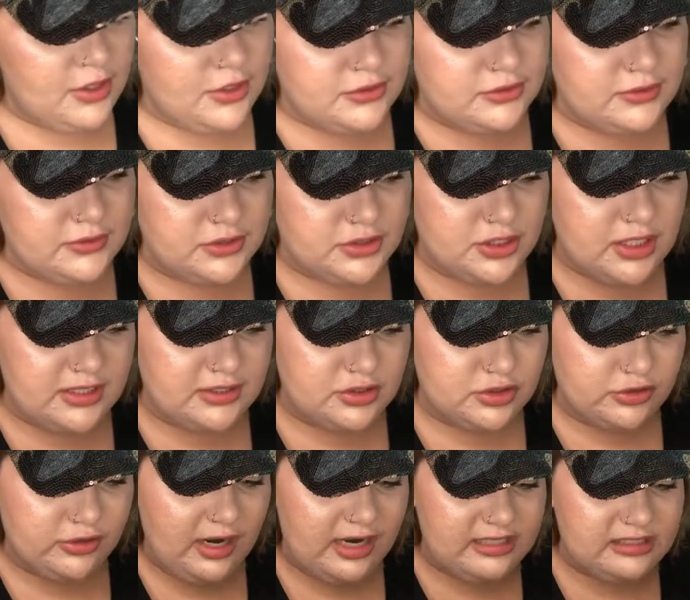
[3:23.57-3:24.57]
So it says
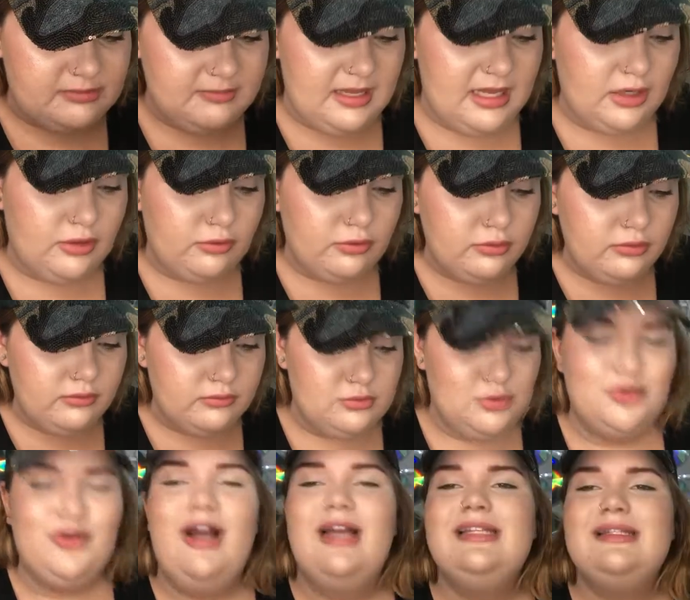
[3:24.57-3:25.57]
tries me, cruel,
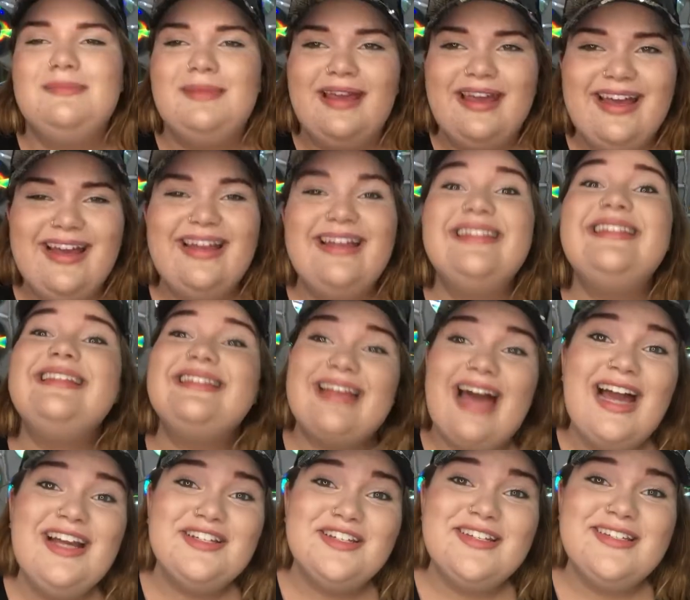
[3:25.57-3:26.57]
tries me. It says,
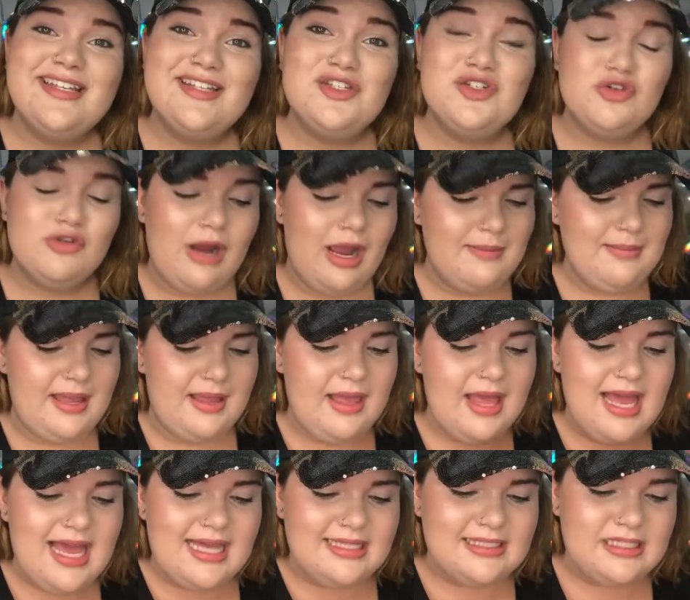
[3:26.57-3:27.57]
actually it says try me.
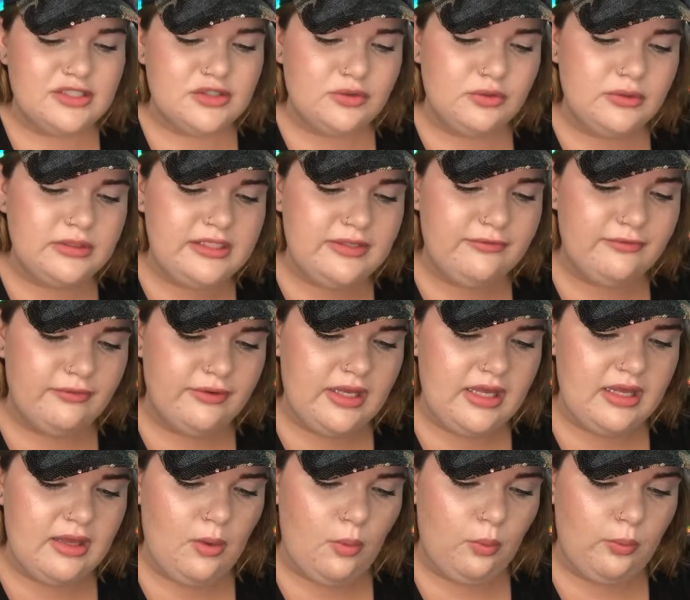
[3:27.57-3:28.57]
It says cruelty
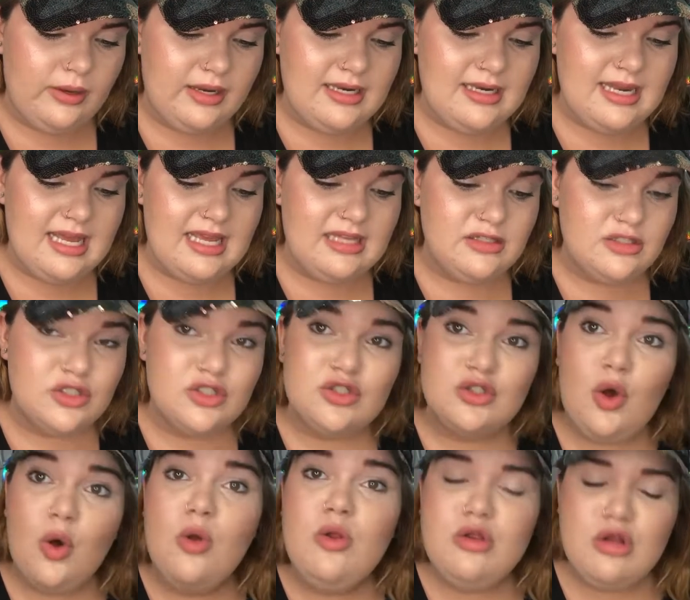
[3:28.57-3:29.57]
free, wind and
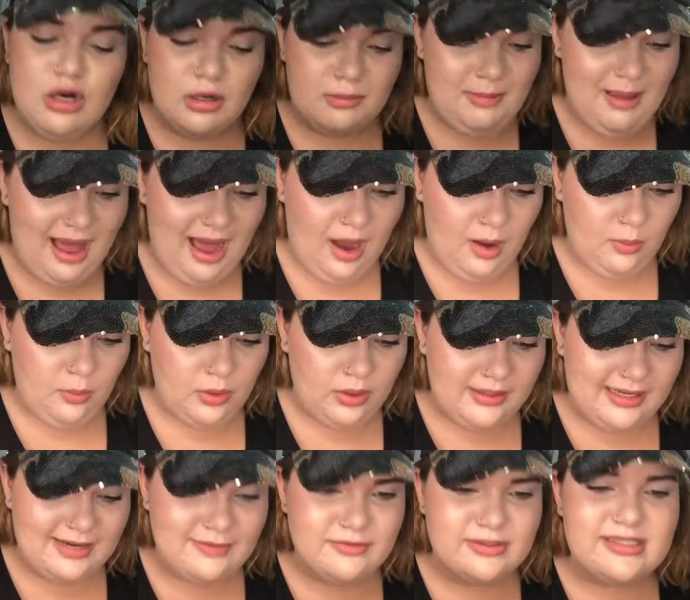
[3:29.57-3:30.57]
solar powered,
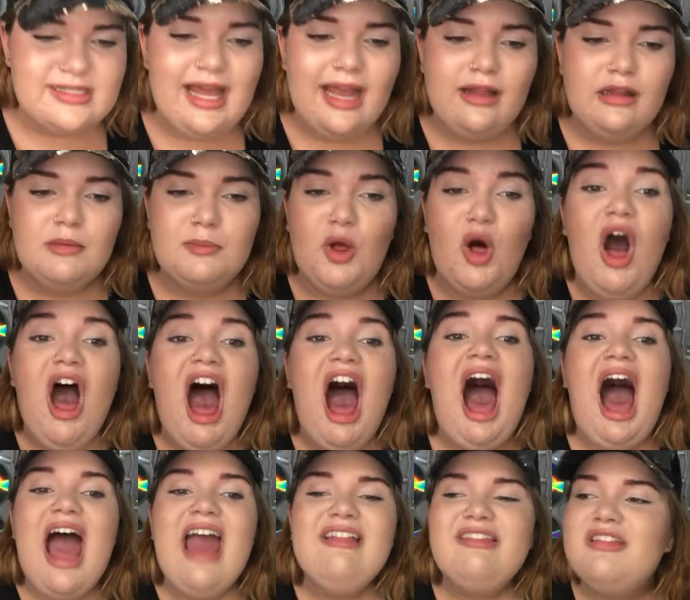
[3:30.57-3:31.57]
and recyclable.
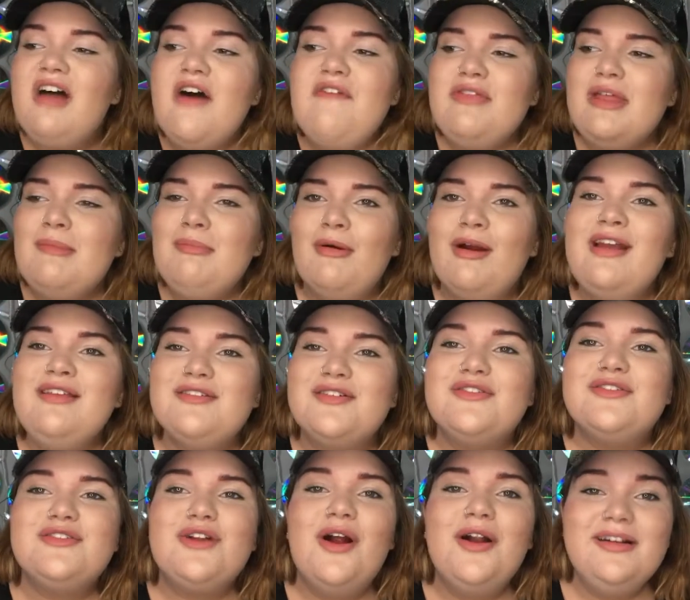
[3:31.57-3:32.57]
I love that brands are
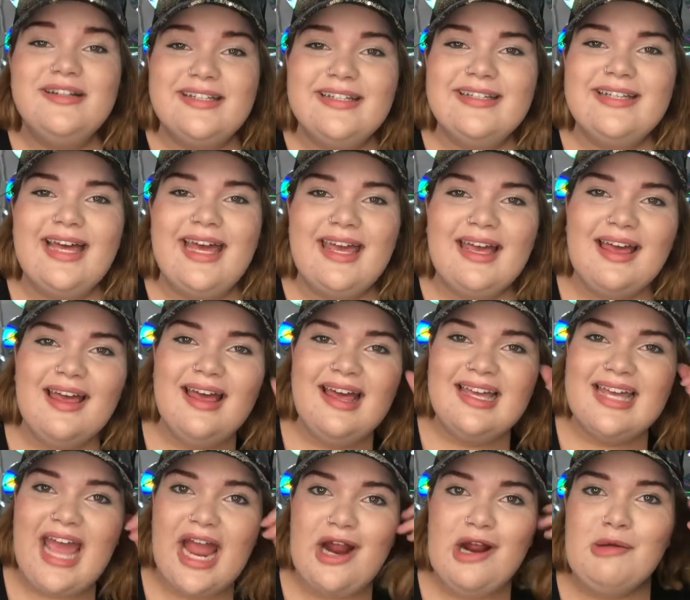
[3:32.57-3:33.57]
starting to like
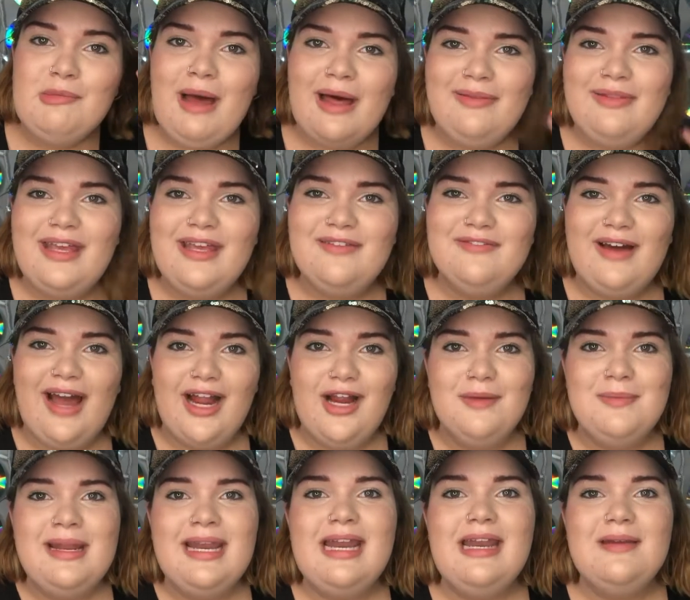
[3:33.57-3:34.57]
care about the
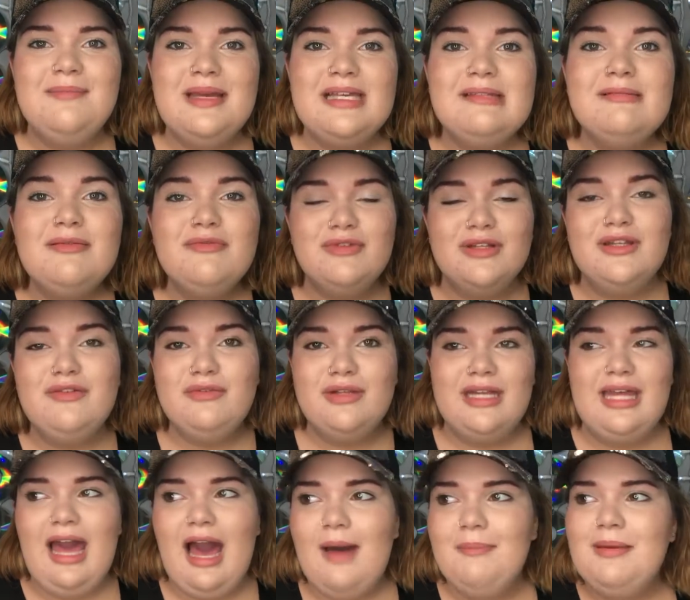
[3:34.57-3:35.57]
environment, and it makes me really,
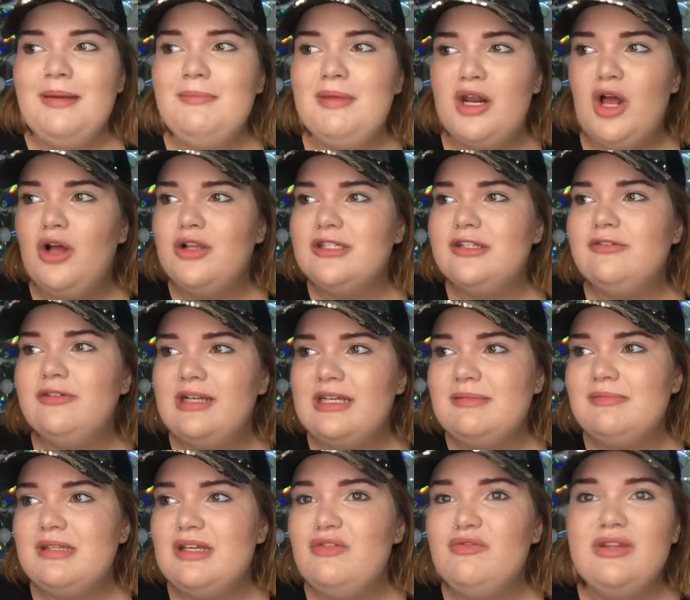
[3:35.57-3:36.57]
really happy, but it also
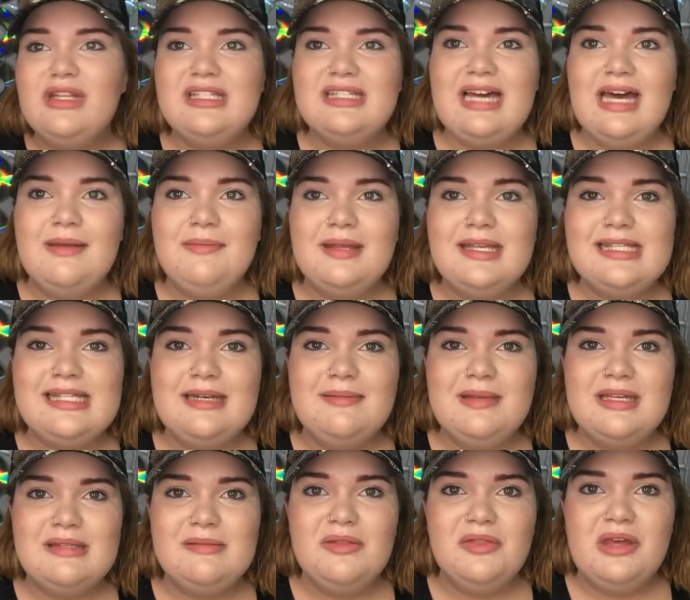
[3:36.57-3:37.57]
makes me really sad because then it
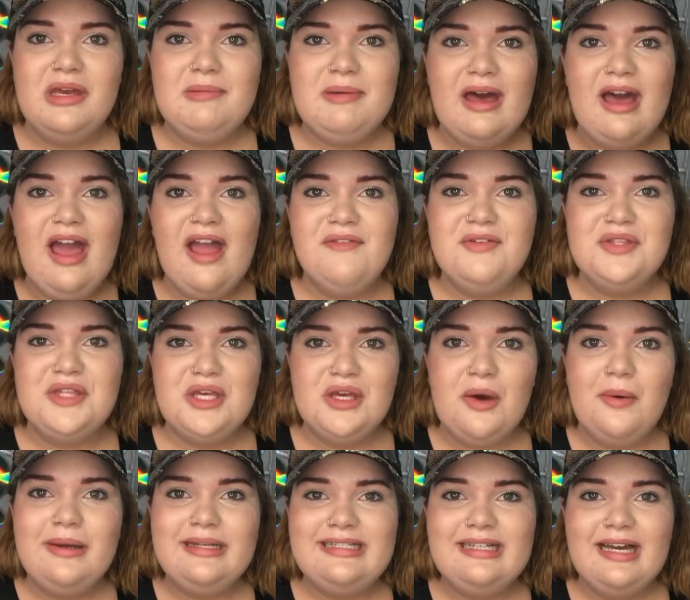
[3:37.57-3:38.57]
makes me think about everything
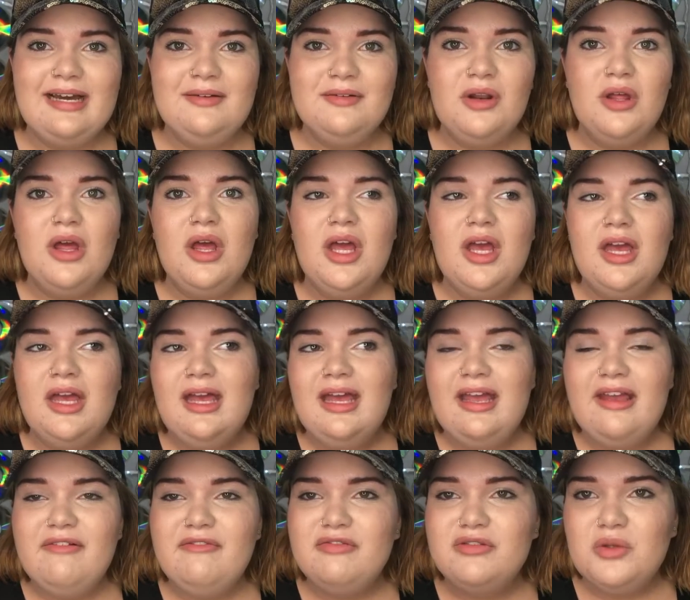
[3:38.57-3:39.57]
going down
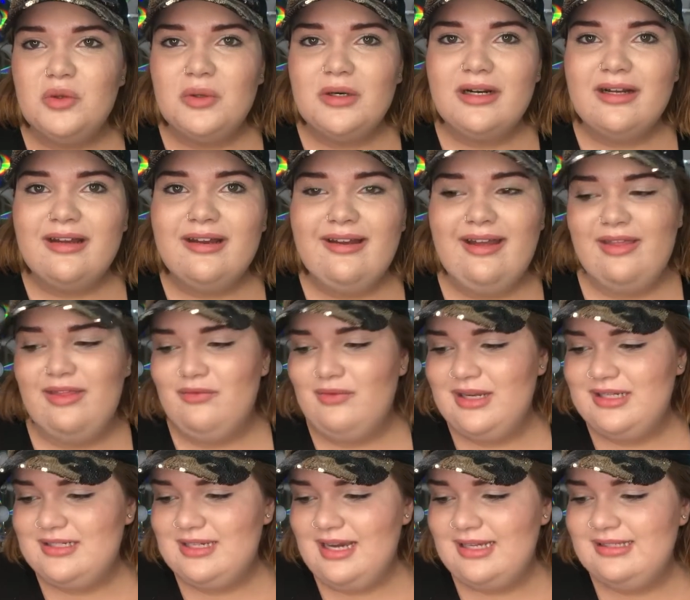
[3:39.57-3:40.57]
in Florida and the
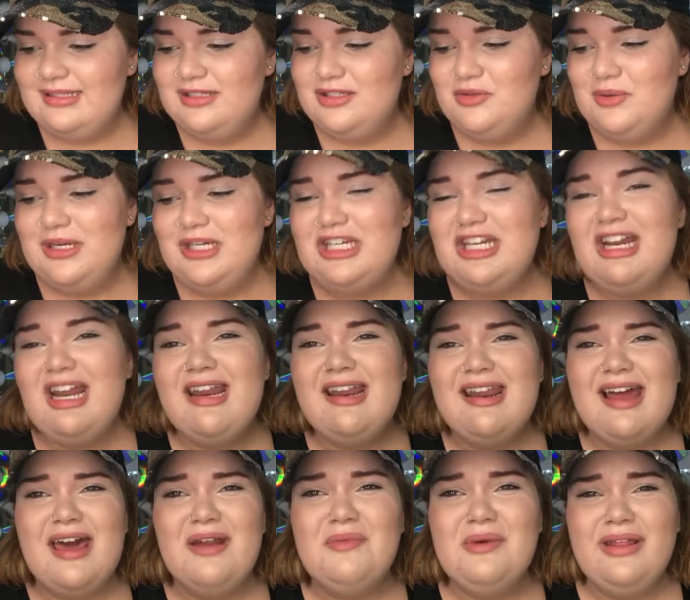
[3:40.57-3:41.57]
red tide situation. And
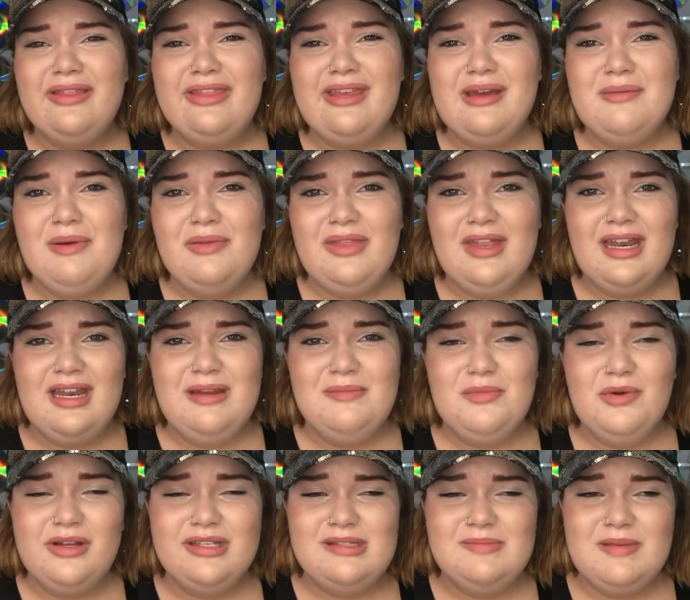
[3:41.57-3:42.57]
I don't want to think about that
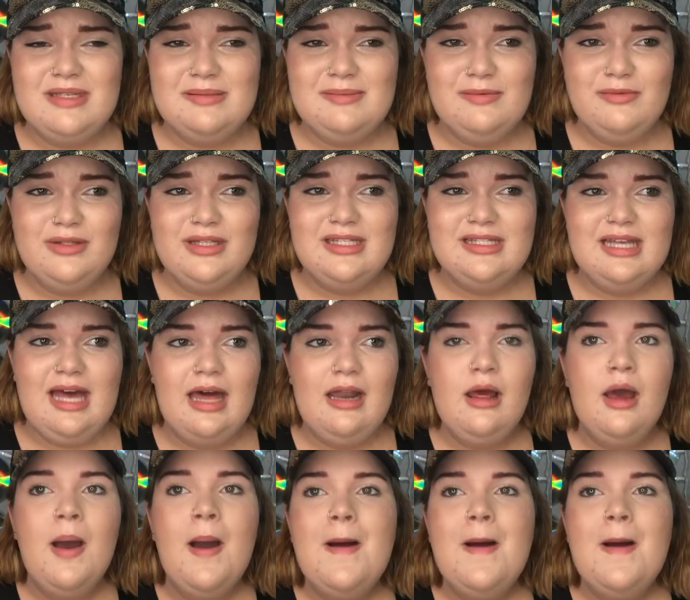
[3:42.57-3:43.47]
anymore because it makes me really sad.